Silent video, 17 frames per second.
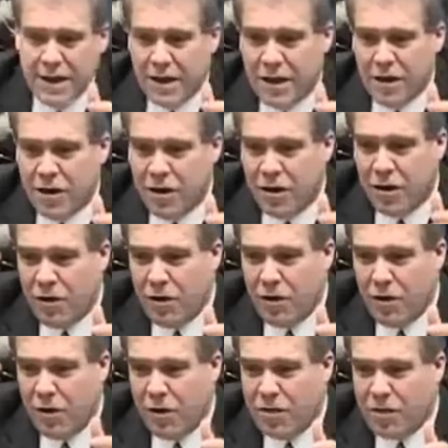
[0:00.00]
you don't
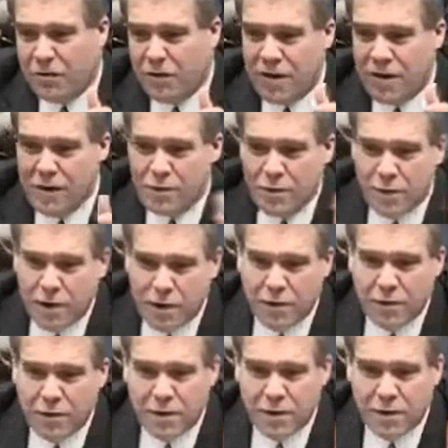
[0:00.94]
know who's friends with
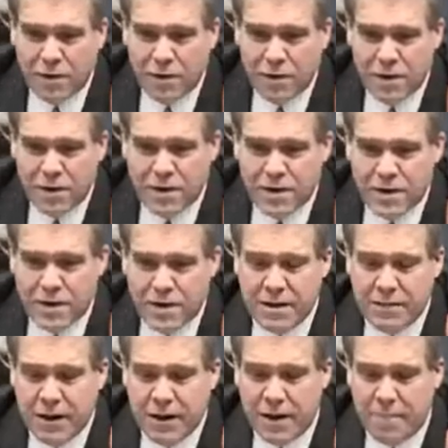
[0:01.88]
who in the court
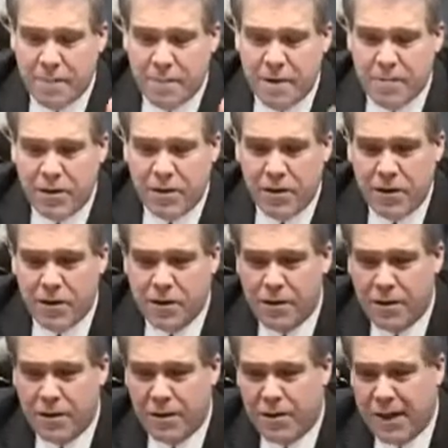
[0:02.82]
system, and people are
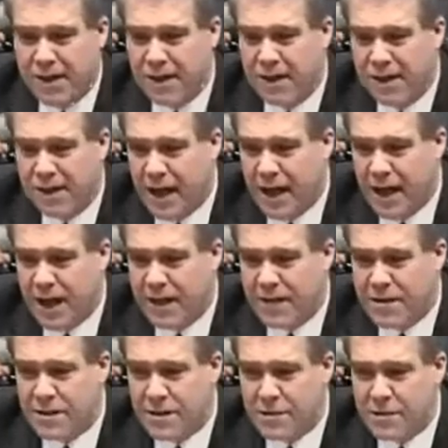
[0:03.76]
concerned about their
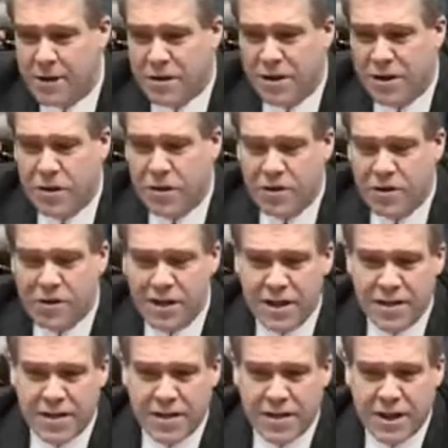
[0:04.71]
clients, especially those
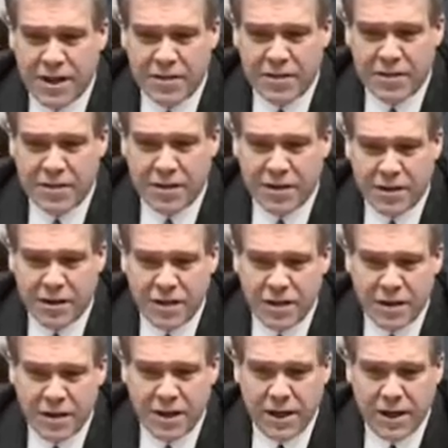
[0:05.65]
legislators that are
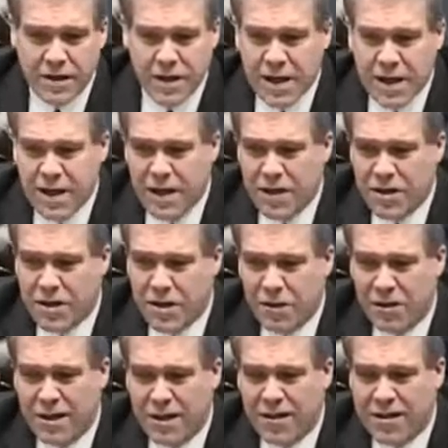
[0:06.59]
attorneys.
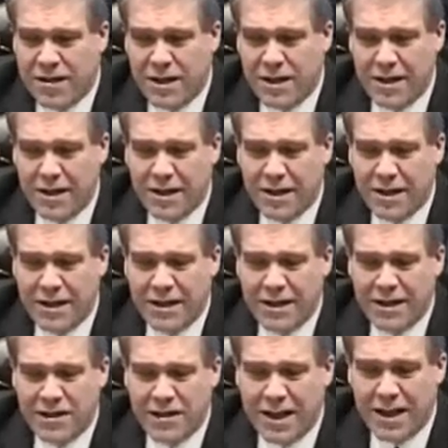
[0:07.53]
So there's
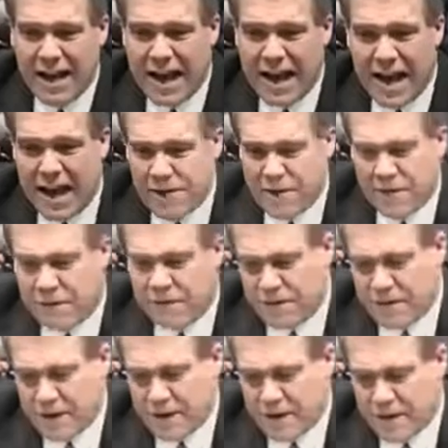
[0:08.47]
a lot
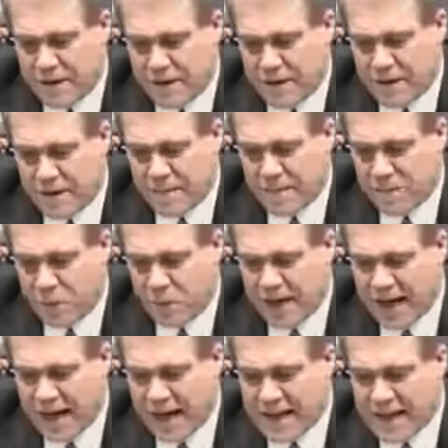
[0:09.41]
of,
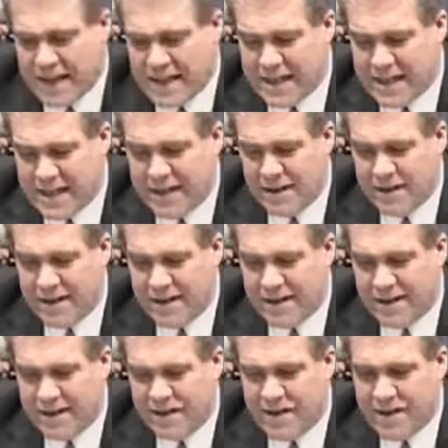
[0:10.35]
what I can see,
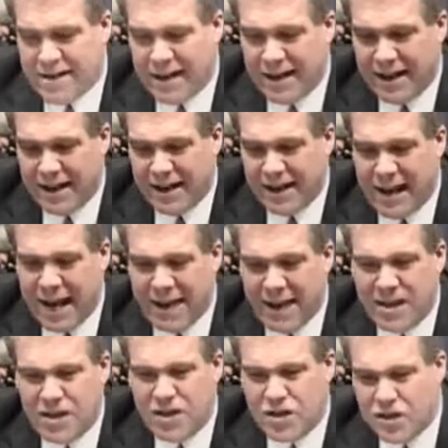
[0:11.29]
there's a lot
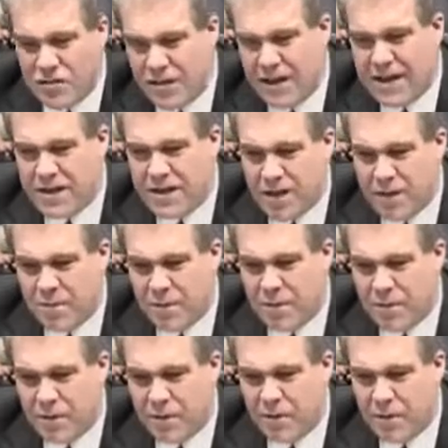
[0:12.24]
of constraints on
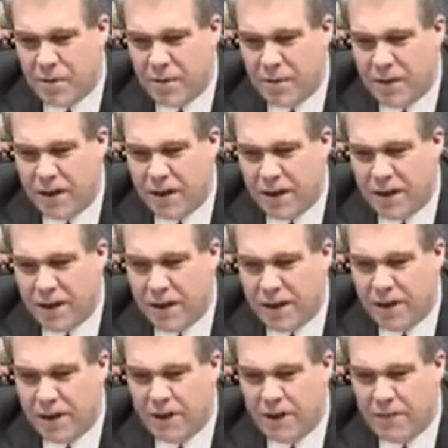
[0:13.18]
people who are part of the
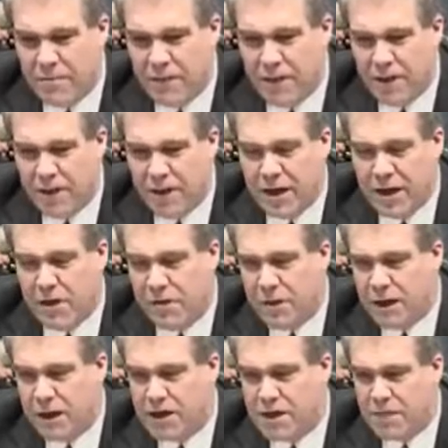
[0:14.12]
legal community to
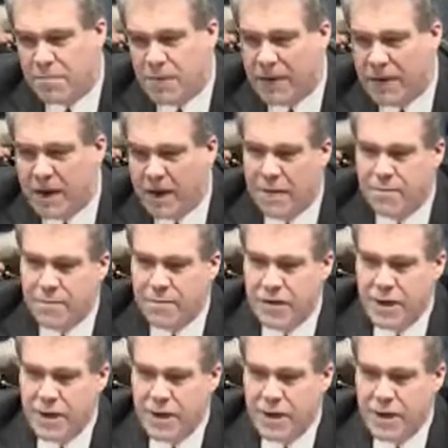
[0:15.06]
really speak up.